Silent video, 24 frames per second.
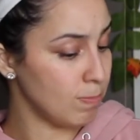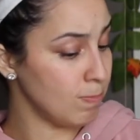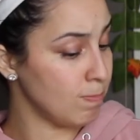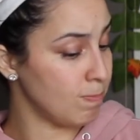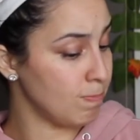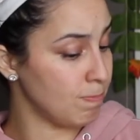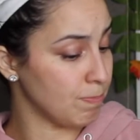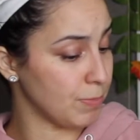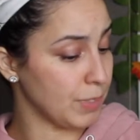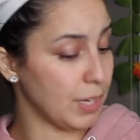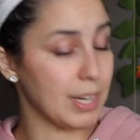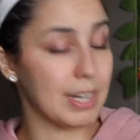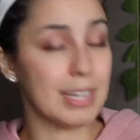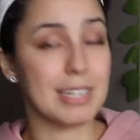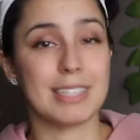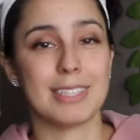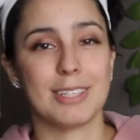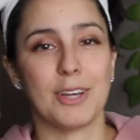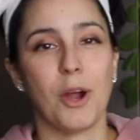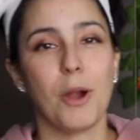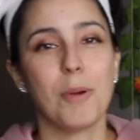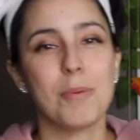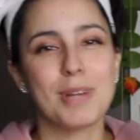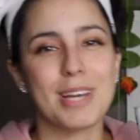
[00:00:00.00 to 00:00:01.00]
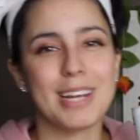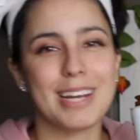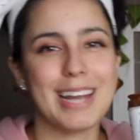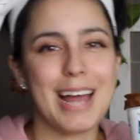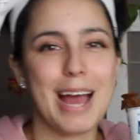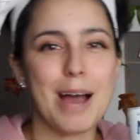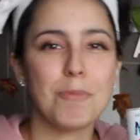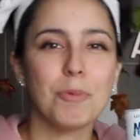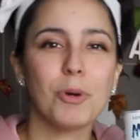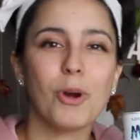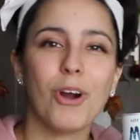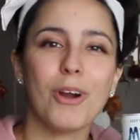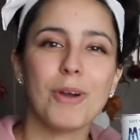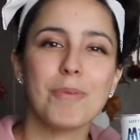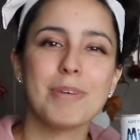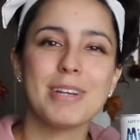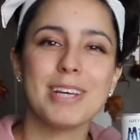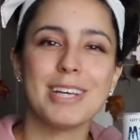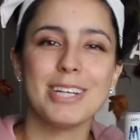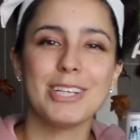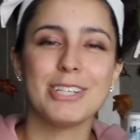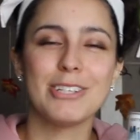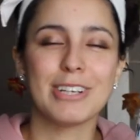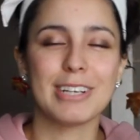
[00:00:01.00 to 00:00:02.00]
Yeah, it is carbonated. Apple
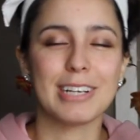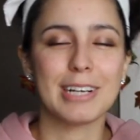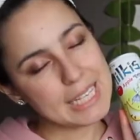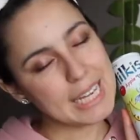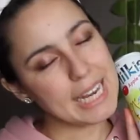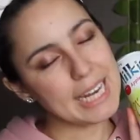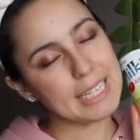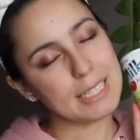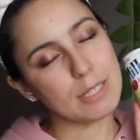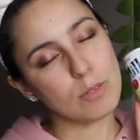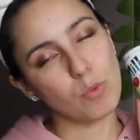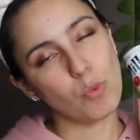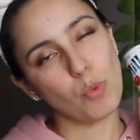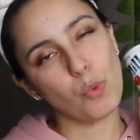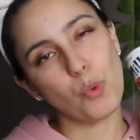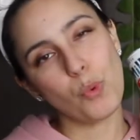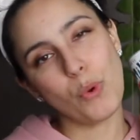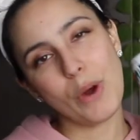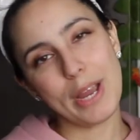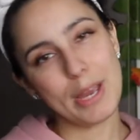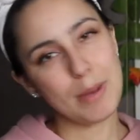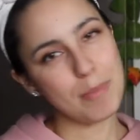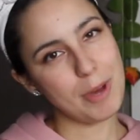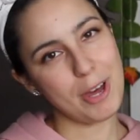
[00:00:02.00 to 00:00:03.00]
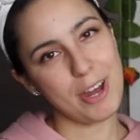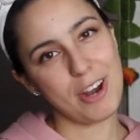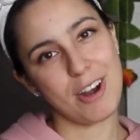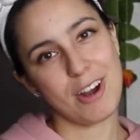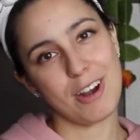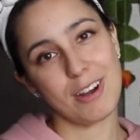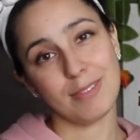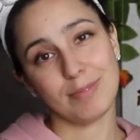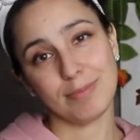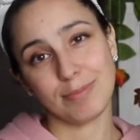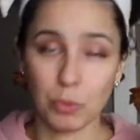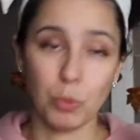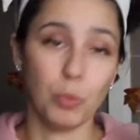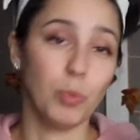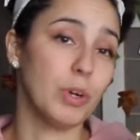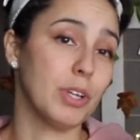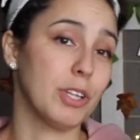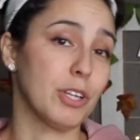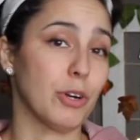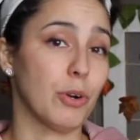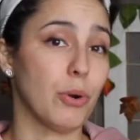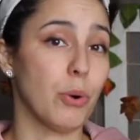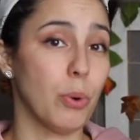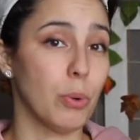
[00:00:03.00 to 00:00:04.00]
carbonated drink tastes way better
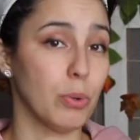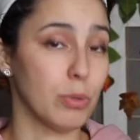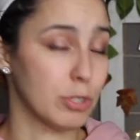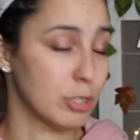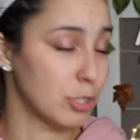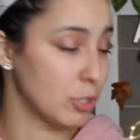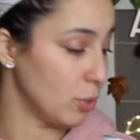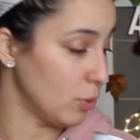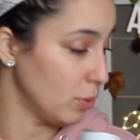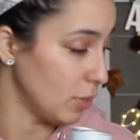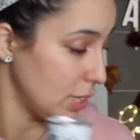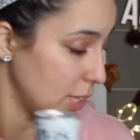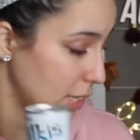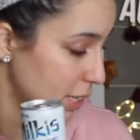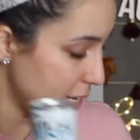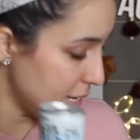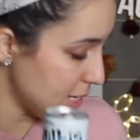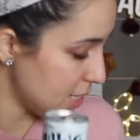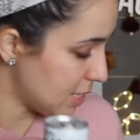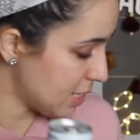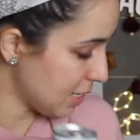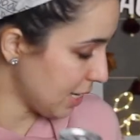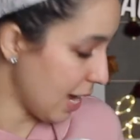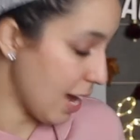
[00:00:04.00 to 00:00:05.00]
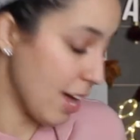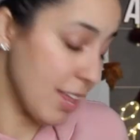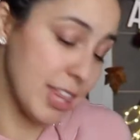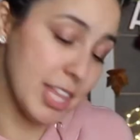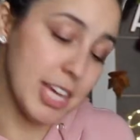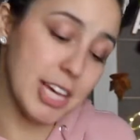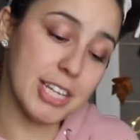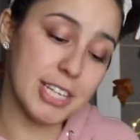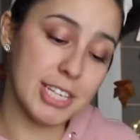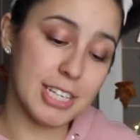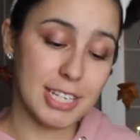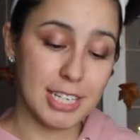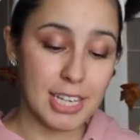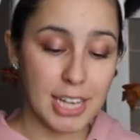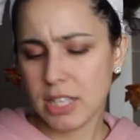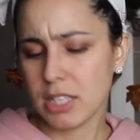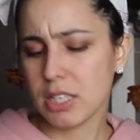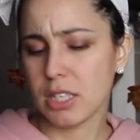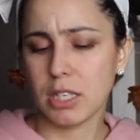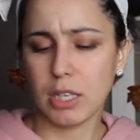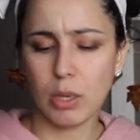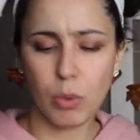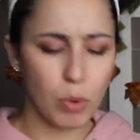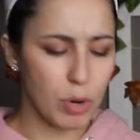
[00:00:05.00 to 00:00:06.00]
when they're cold. So let's scan this and
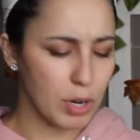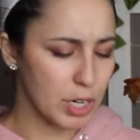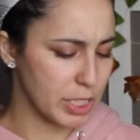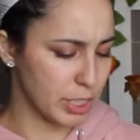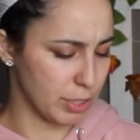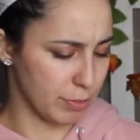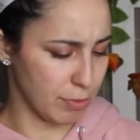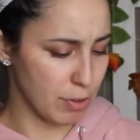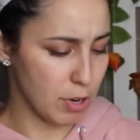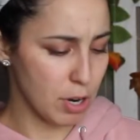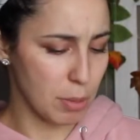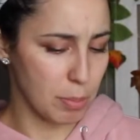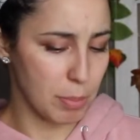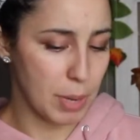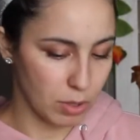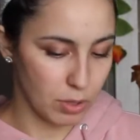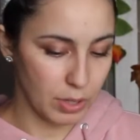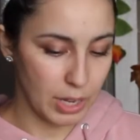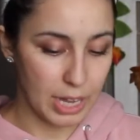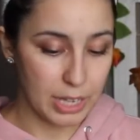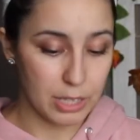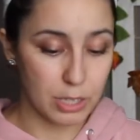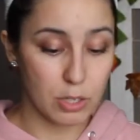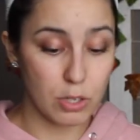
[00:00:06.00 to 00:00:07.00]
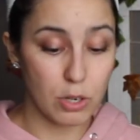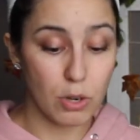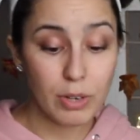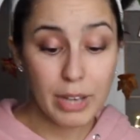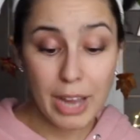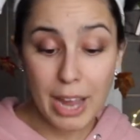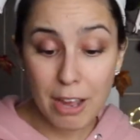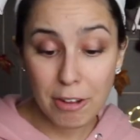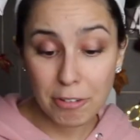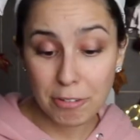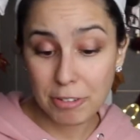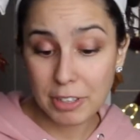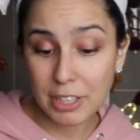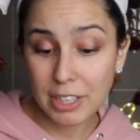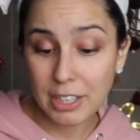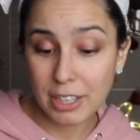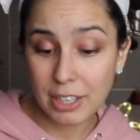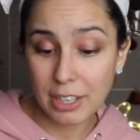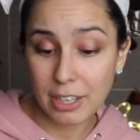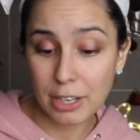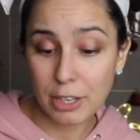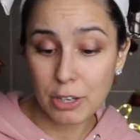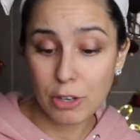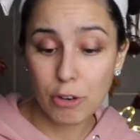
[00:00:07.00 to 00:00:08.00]
see where it's from. Oh, it has no caffeine
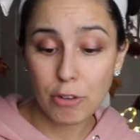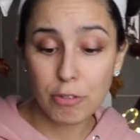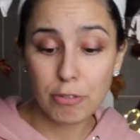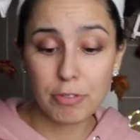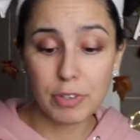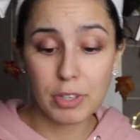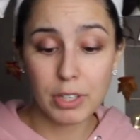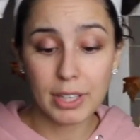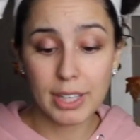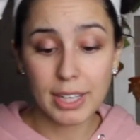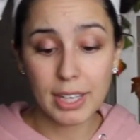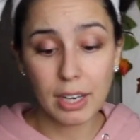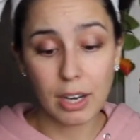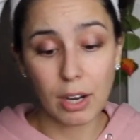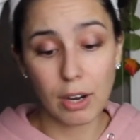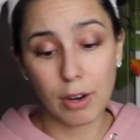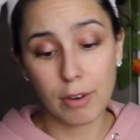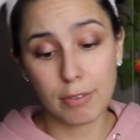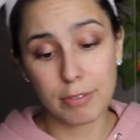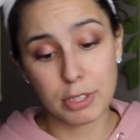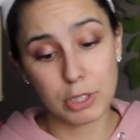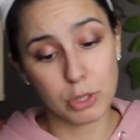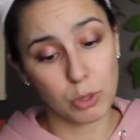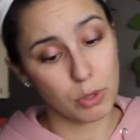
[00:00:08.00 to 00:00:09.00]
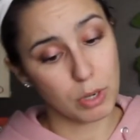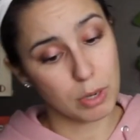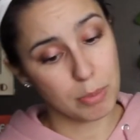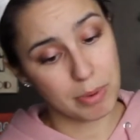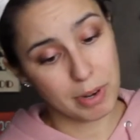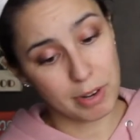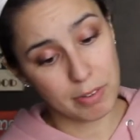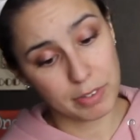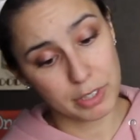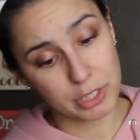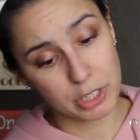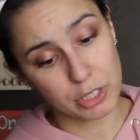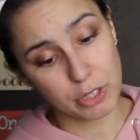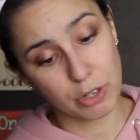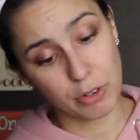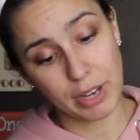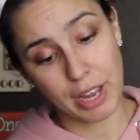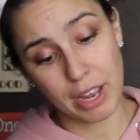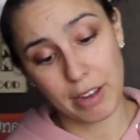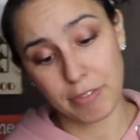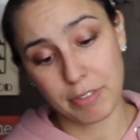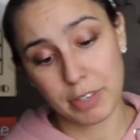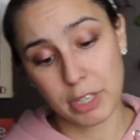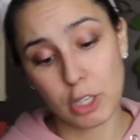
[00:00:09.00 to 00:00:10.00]
in it. No feeling of soda beverage. No
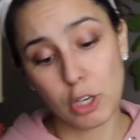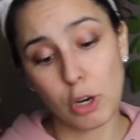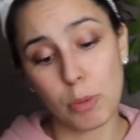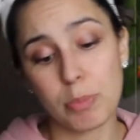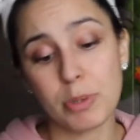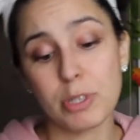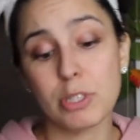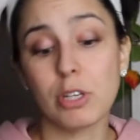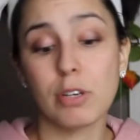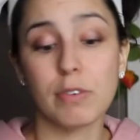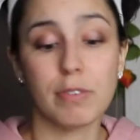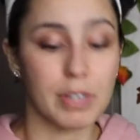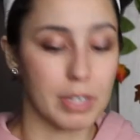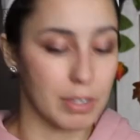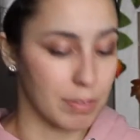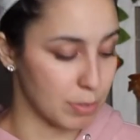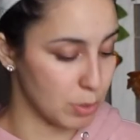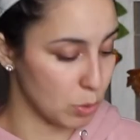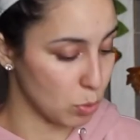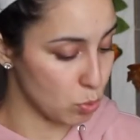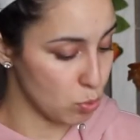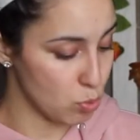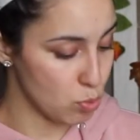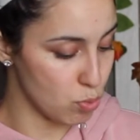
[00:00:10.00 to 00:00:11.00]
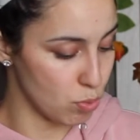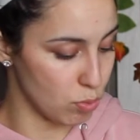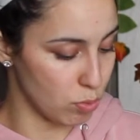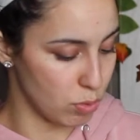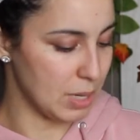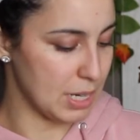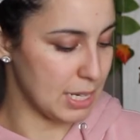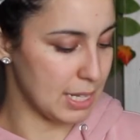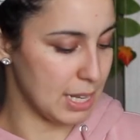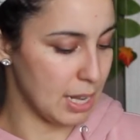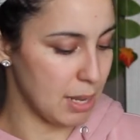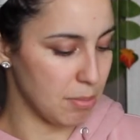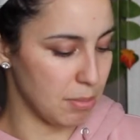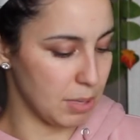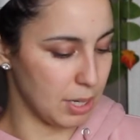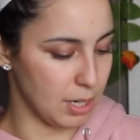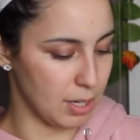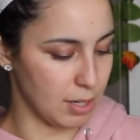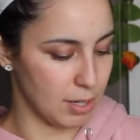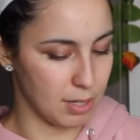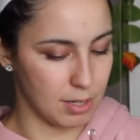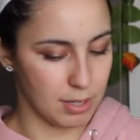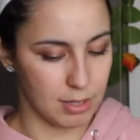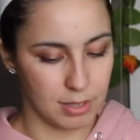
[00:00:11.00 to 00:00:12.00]
caffeine, no preservatives. Ooh, what does that mean?